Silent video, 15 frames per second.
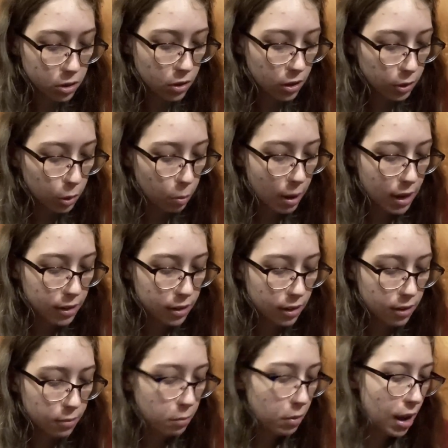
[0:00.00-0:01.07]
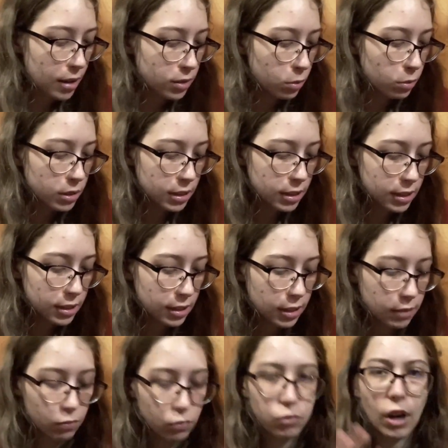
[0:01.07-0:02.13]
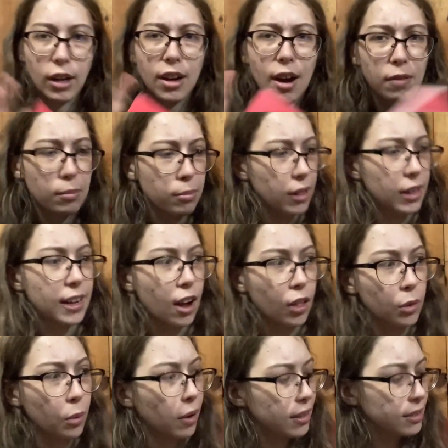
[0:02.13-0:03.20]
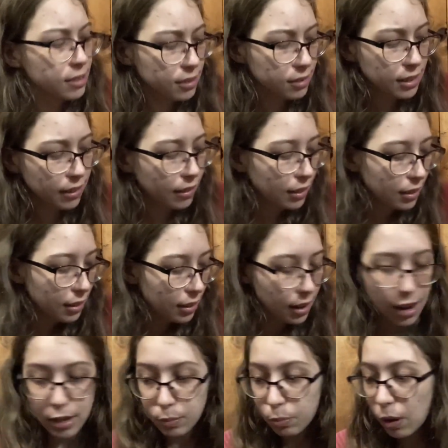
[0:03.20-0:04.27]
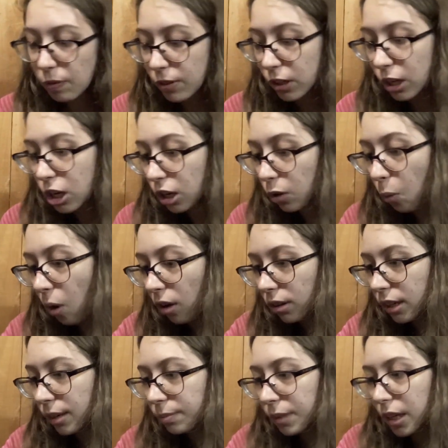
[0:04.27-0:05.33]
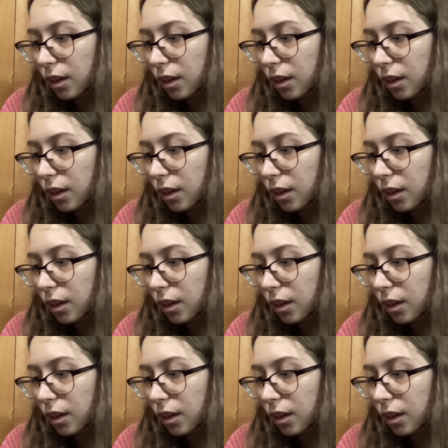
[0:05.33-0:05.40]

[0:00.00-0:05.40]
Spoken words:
are a little bent, and so is the front cover, but like otherwise, it's perfectly good quality.